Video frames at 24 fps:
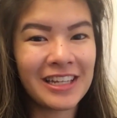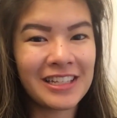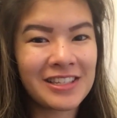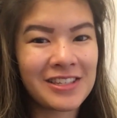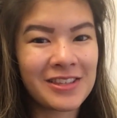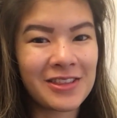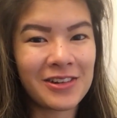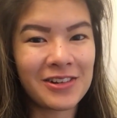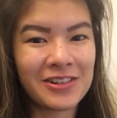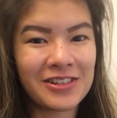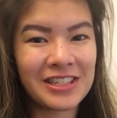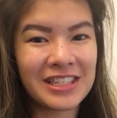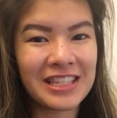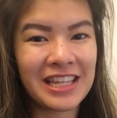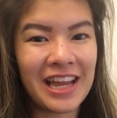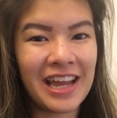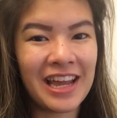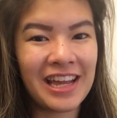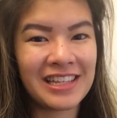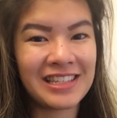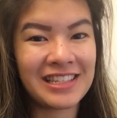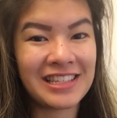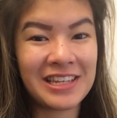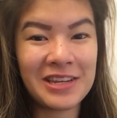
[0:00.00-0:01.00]
it's
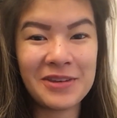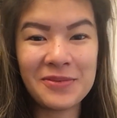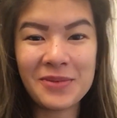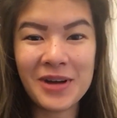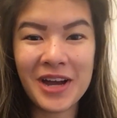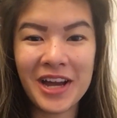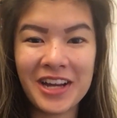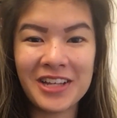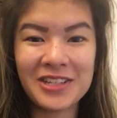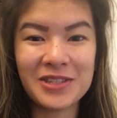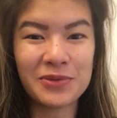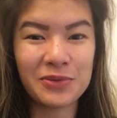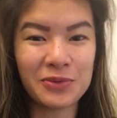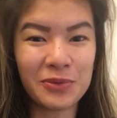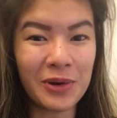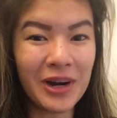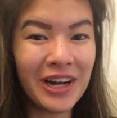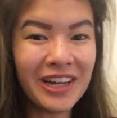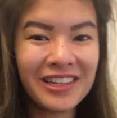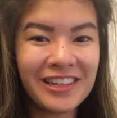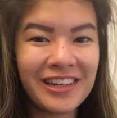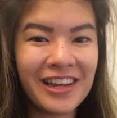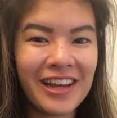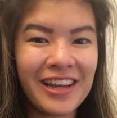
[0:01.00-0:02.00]
Thursday, T-minus
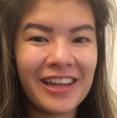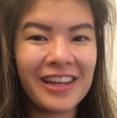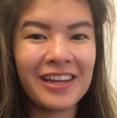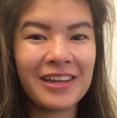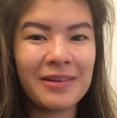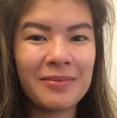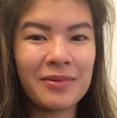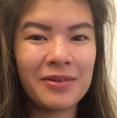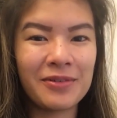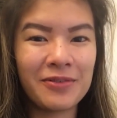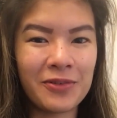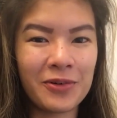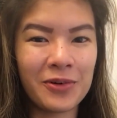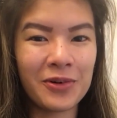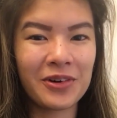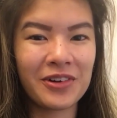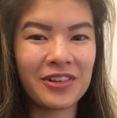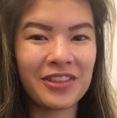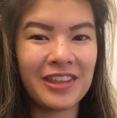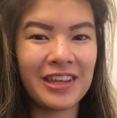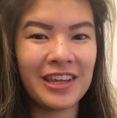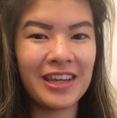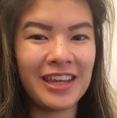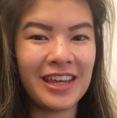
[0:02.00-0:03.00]
1 day
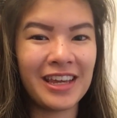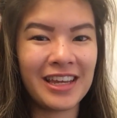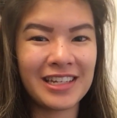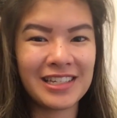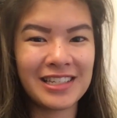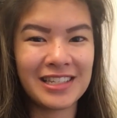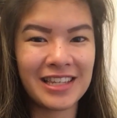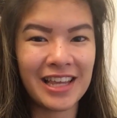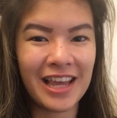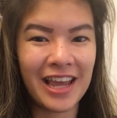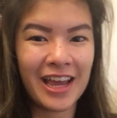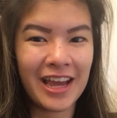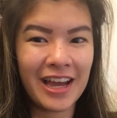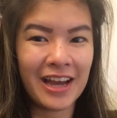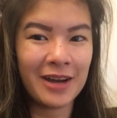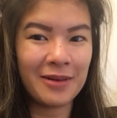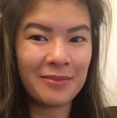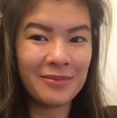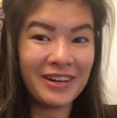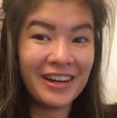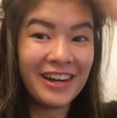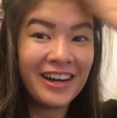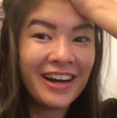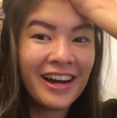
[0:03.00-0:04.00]
before the
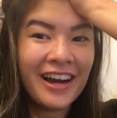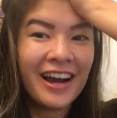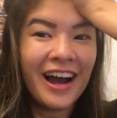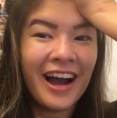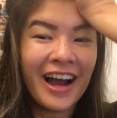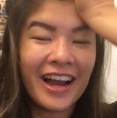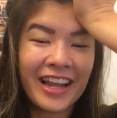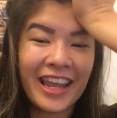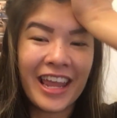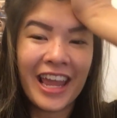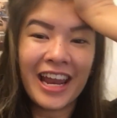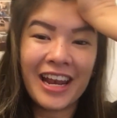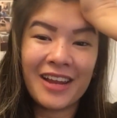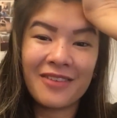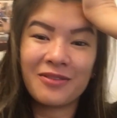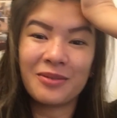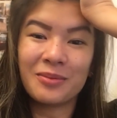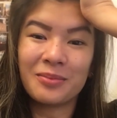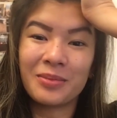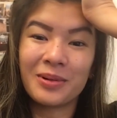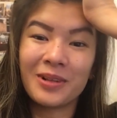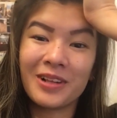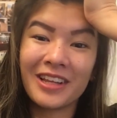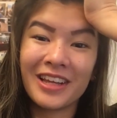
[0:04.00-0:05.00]
exam. I can't
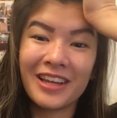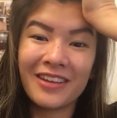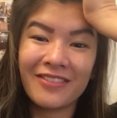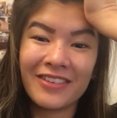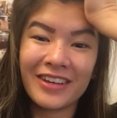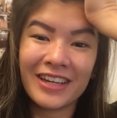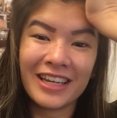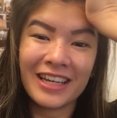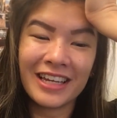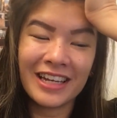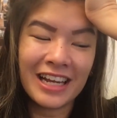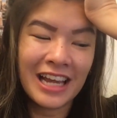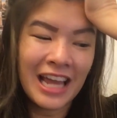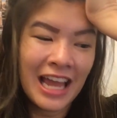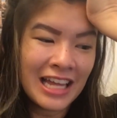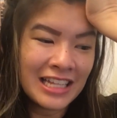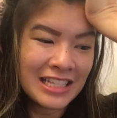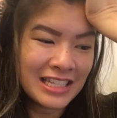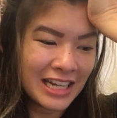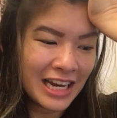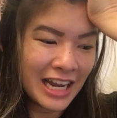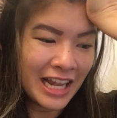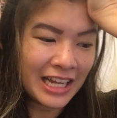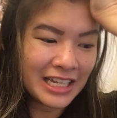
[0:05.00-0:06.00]
even believe it.
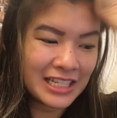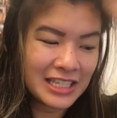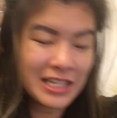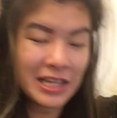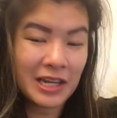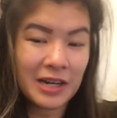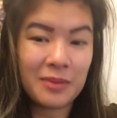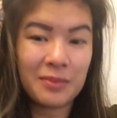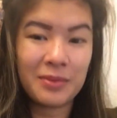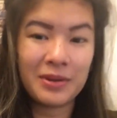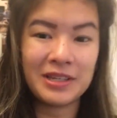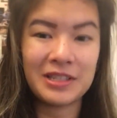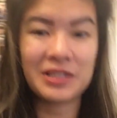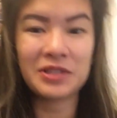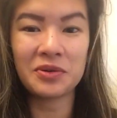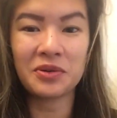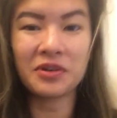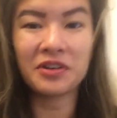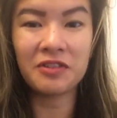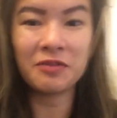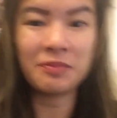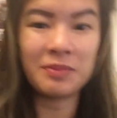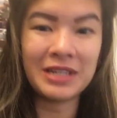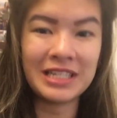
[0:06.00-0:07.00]
Today is gonna be
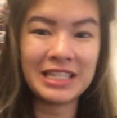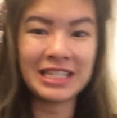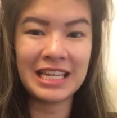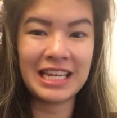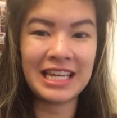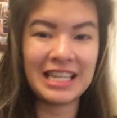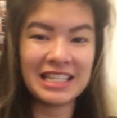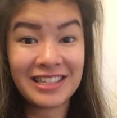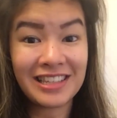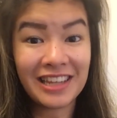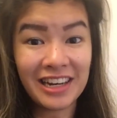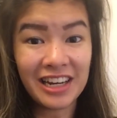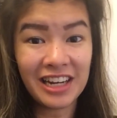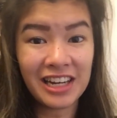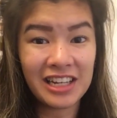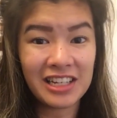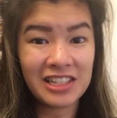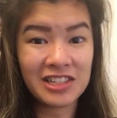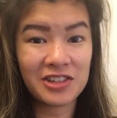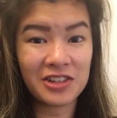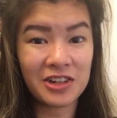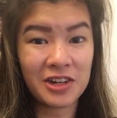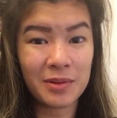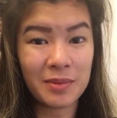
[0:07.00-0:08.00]
sort of busy
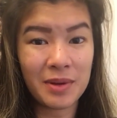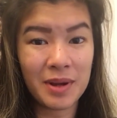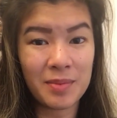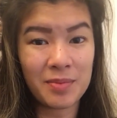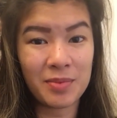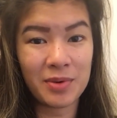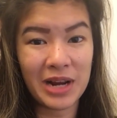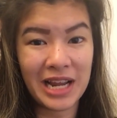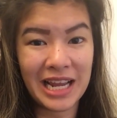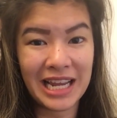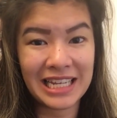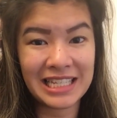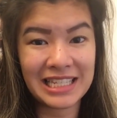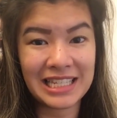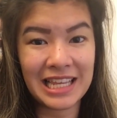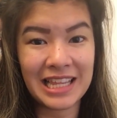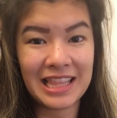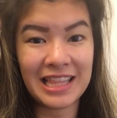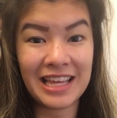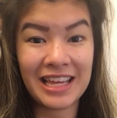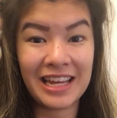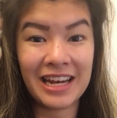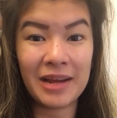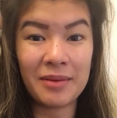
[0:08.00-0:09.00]
studying during my breaks
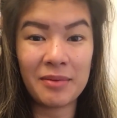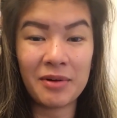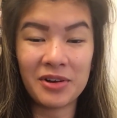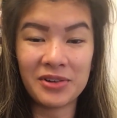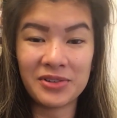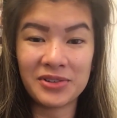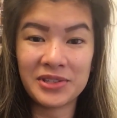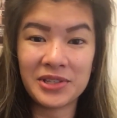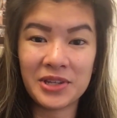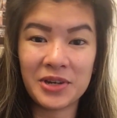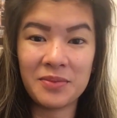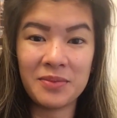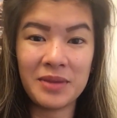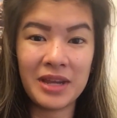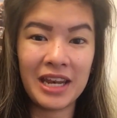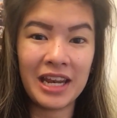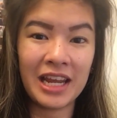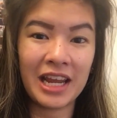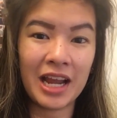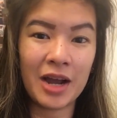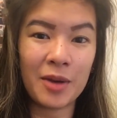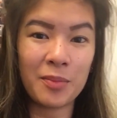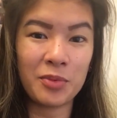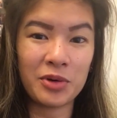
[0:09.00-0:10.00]
and then I'm also
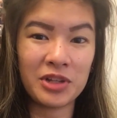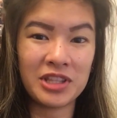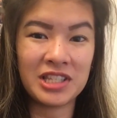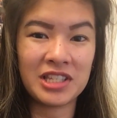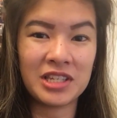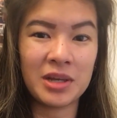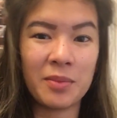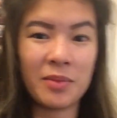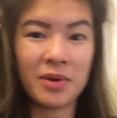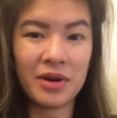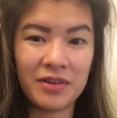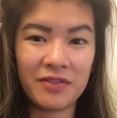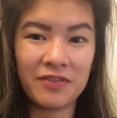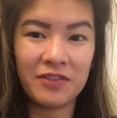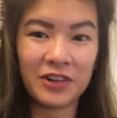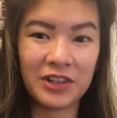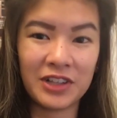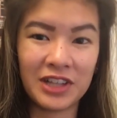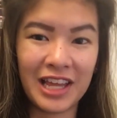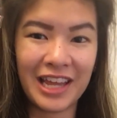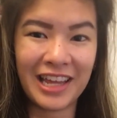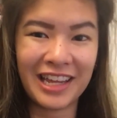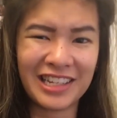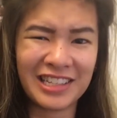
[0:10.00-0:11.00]
meeting up with someone
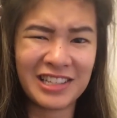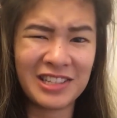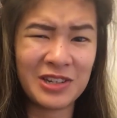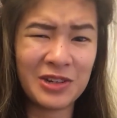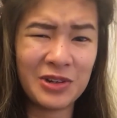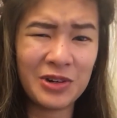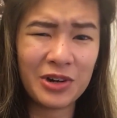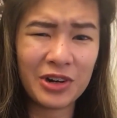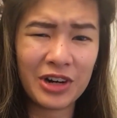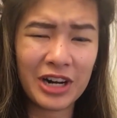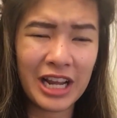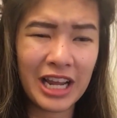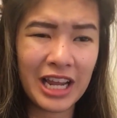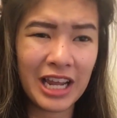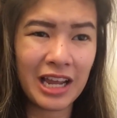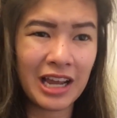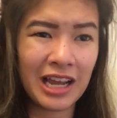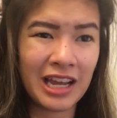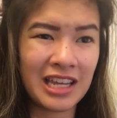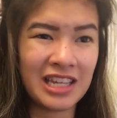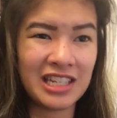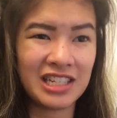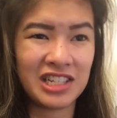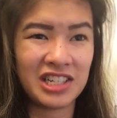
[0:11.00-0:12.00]
for like
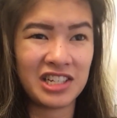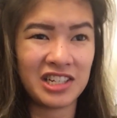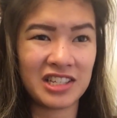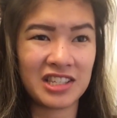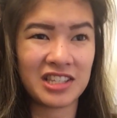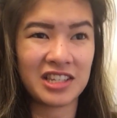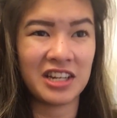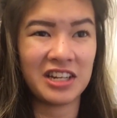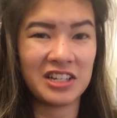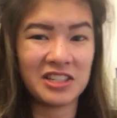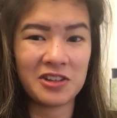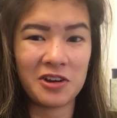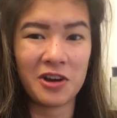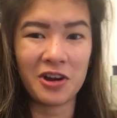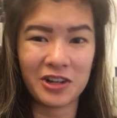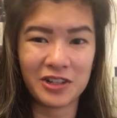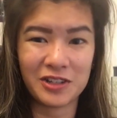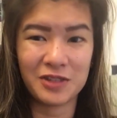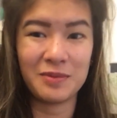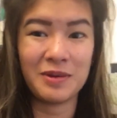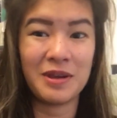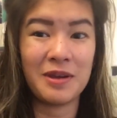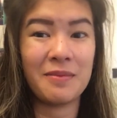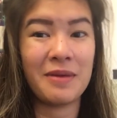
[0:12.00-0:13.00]
tutoring. He's just gonna
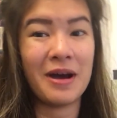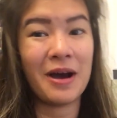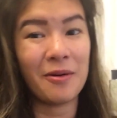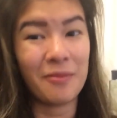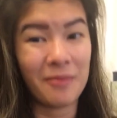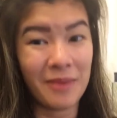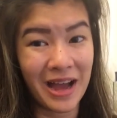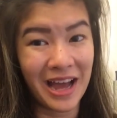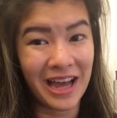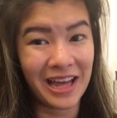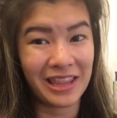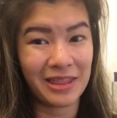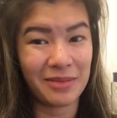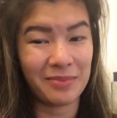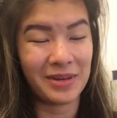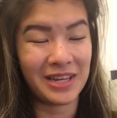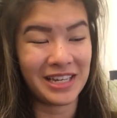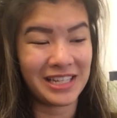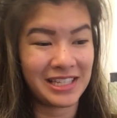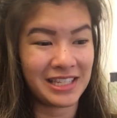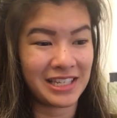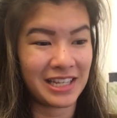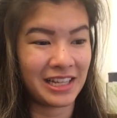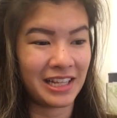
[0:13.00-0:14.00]
talk to me about math
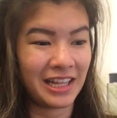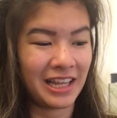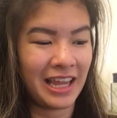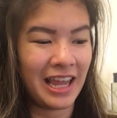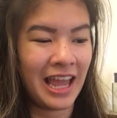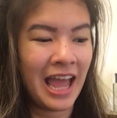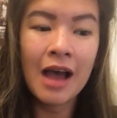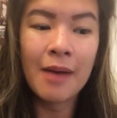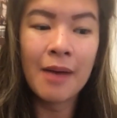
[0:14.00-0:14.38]
basically.